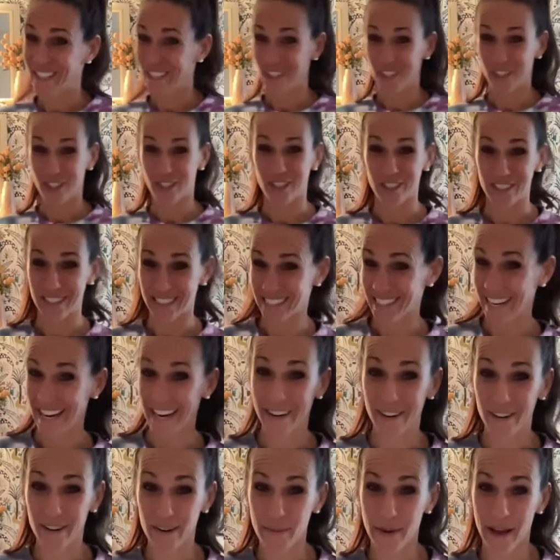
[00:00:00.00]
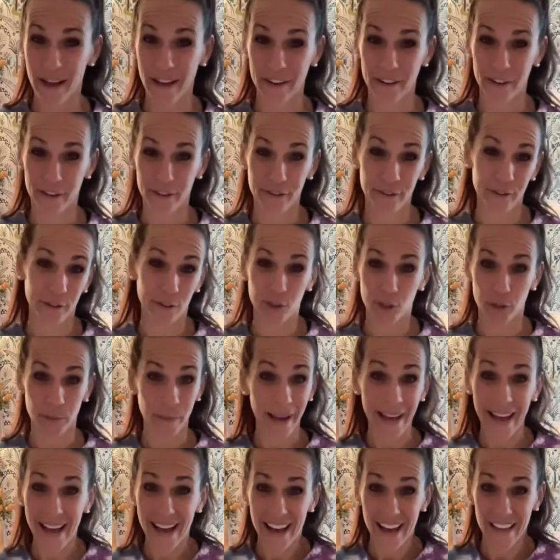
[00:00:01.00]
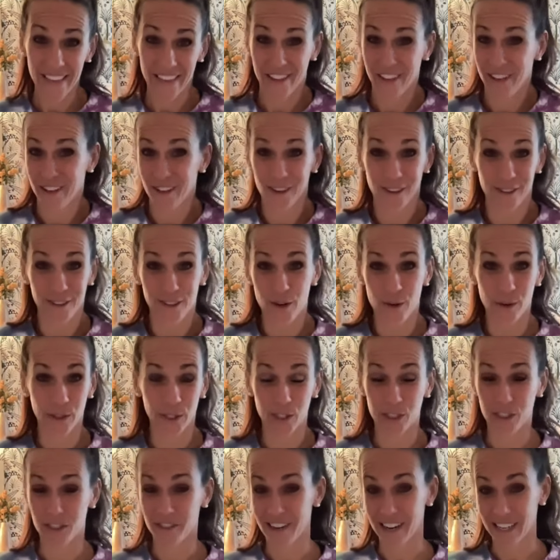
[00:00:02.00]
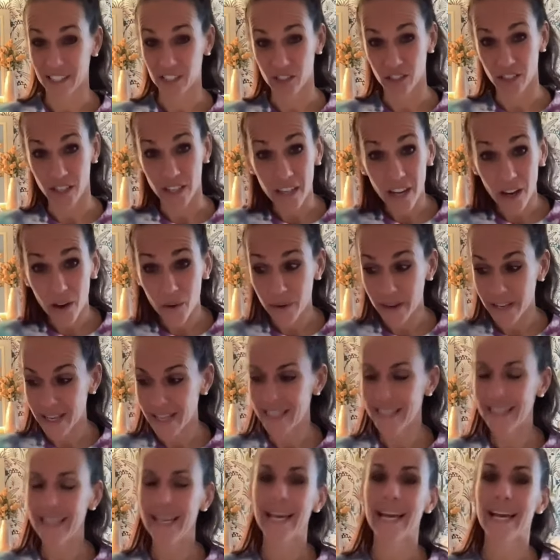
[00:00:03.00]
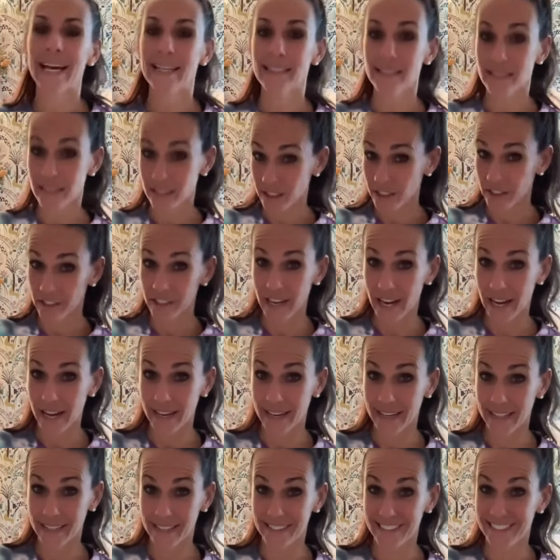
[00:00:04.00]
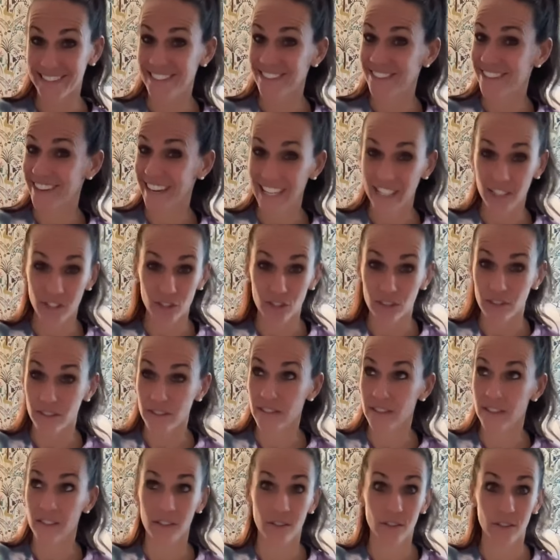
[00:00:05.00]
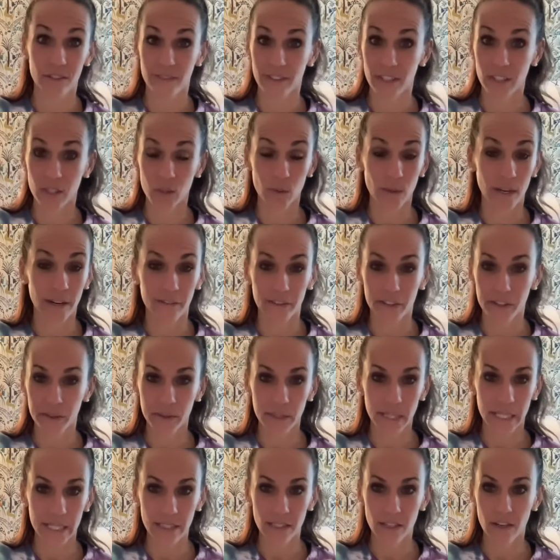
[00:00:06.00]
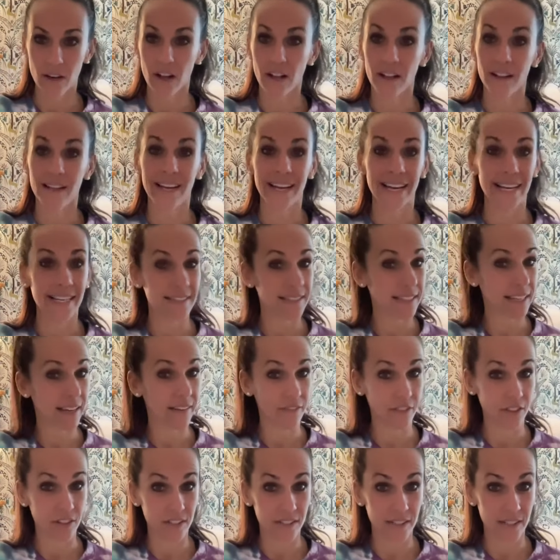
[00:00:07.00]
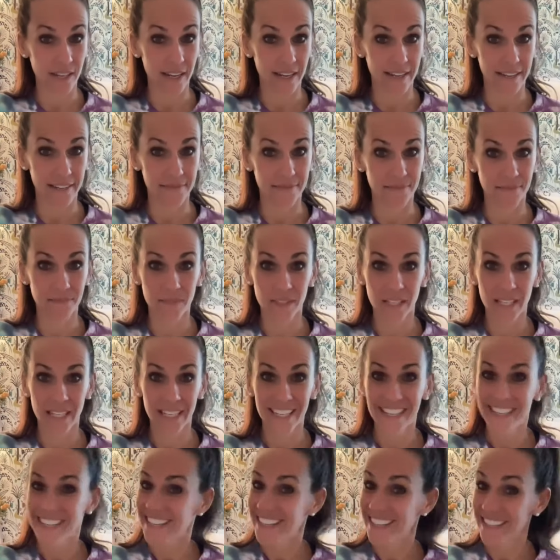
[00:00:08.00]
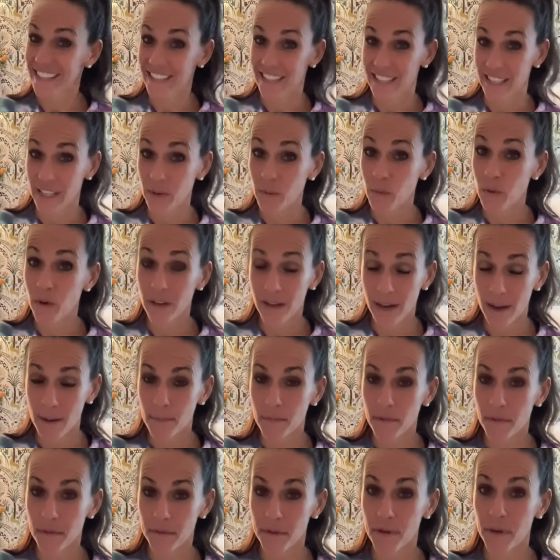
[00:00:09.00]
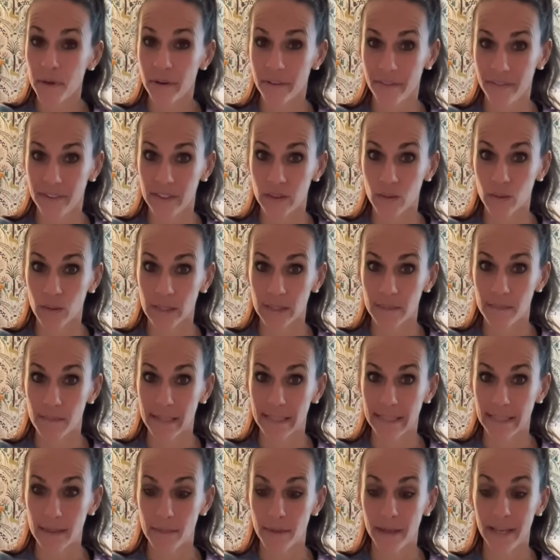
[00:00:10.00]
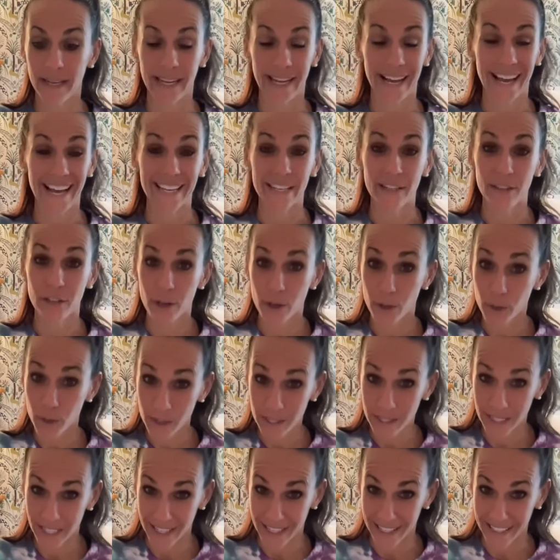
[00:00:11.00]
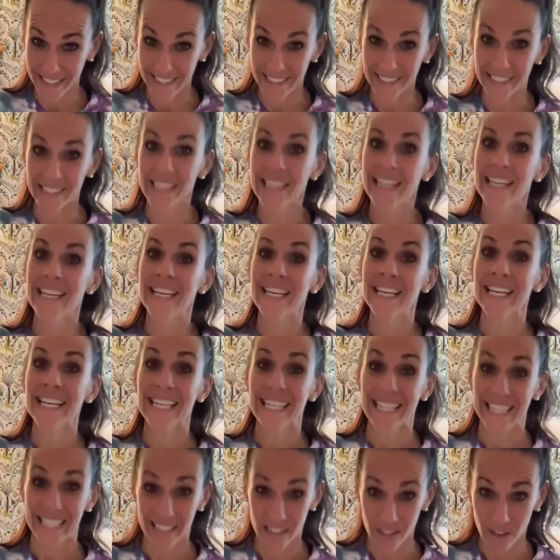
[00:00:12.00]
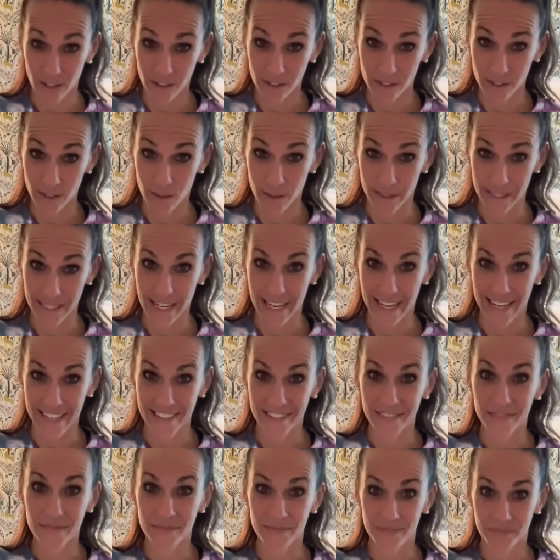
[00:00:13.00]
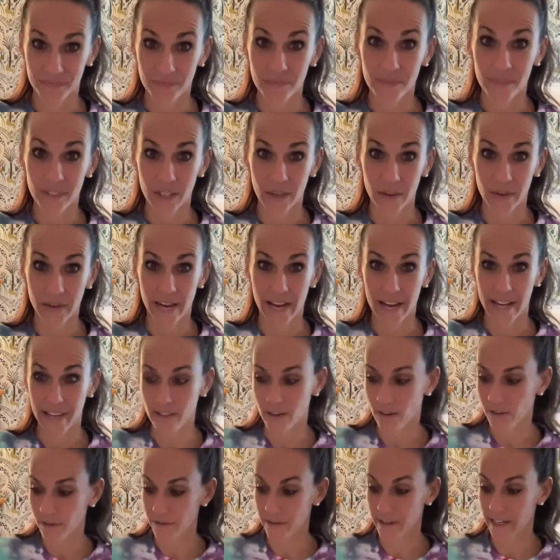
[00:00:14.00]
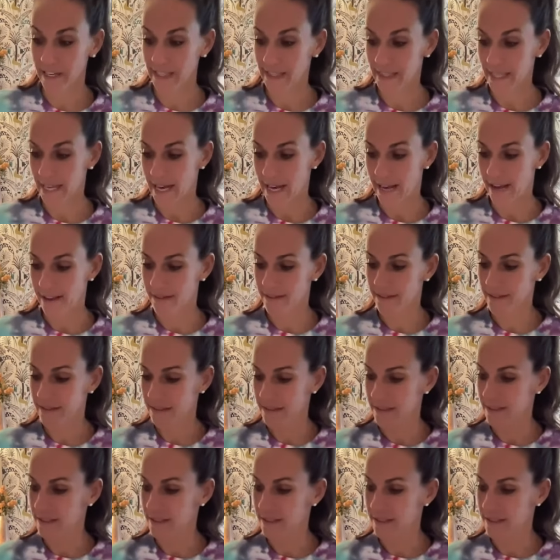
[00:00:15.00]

you're scared about your future path and you don't know which direction to go in, ask your guides, your angels, the universe, whatever you would like to call it, ask it for a sign. It will come through if it's what's meant to be. And no sign is also a sign. Okay, don't forget that.